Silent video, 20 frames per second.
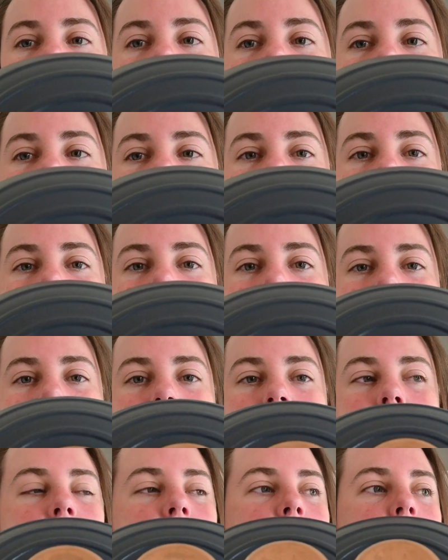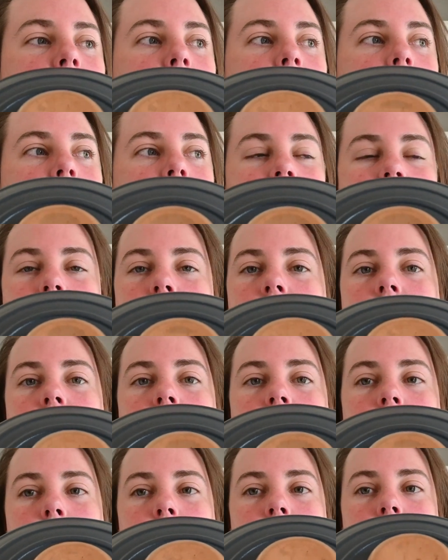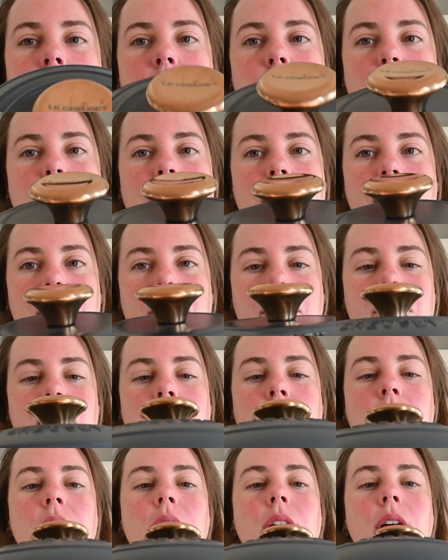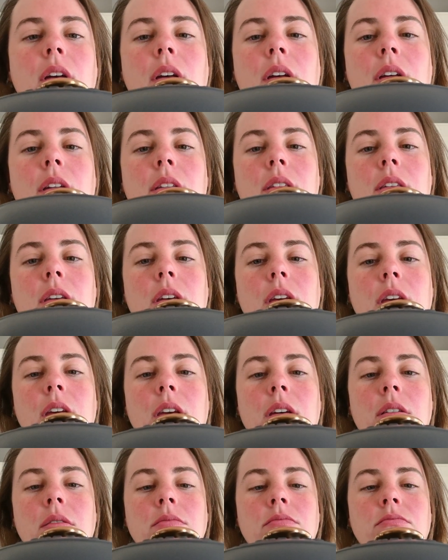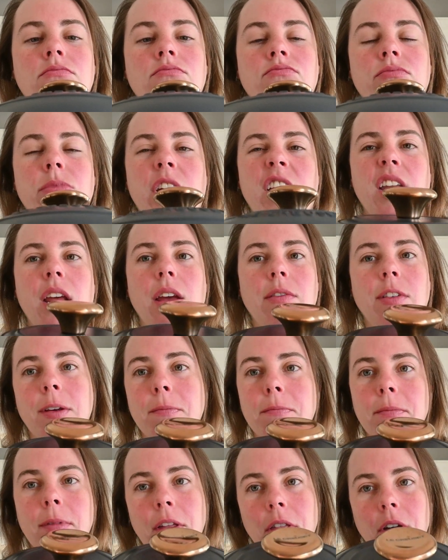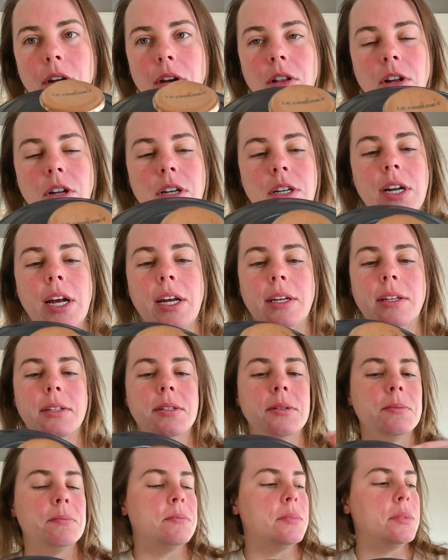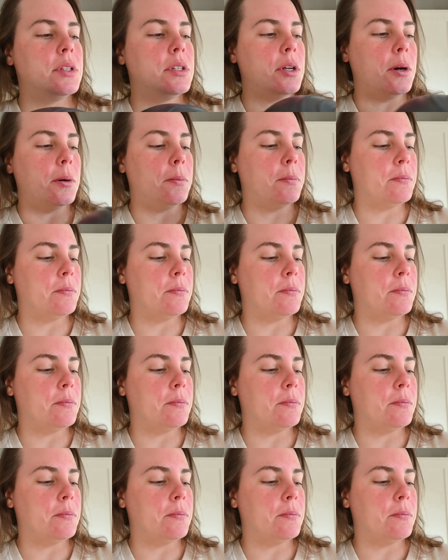because I liked the look of the copper with the navy. I thought it looked nice. So